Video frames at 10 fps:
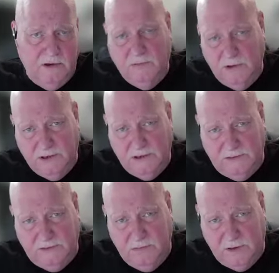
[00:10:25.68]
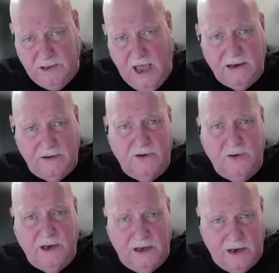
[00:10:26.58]
what God is
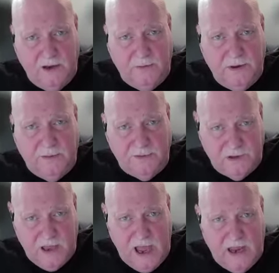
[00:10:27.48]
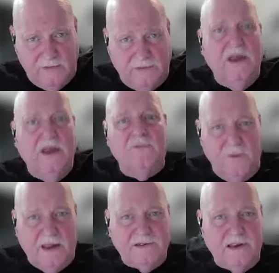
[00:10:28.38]
doing in other people's lives
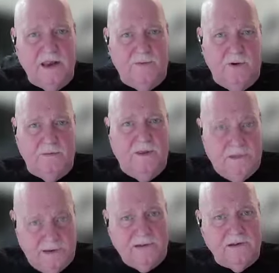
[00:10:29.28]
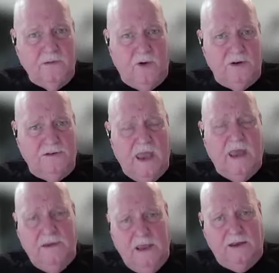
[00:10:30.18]
from that standpoint. And testimonies,
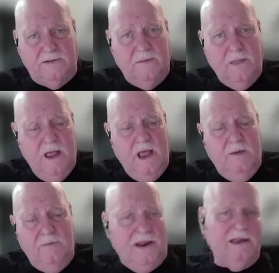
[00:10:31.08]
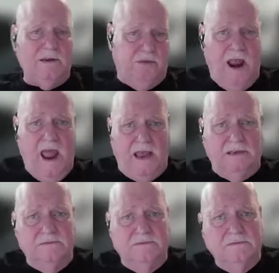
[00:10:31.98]
yes, but not to
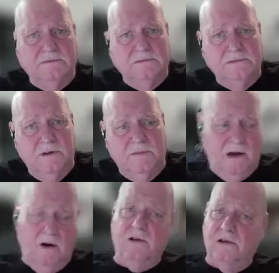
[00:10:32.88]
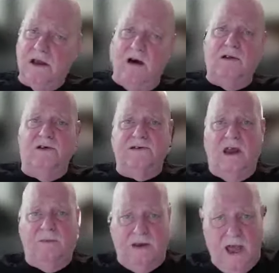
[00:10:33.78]
brag about, oh, look how
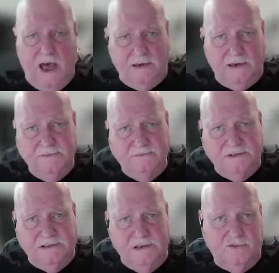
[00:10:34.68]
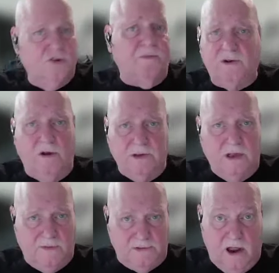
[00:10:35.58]
close I am to God. Because truth be
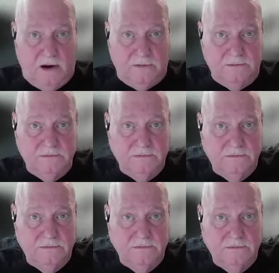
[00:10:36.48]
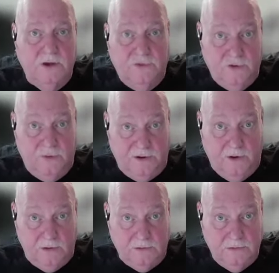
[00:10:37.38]
told, none of us are. Truth
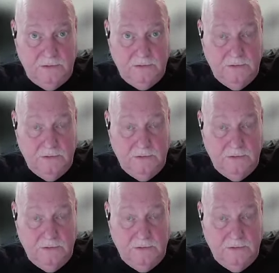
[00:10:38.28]
be told.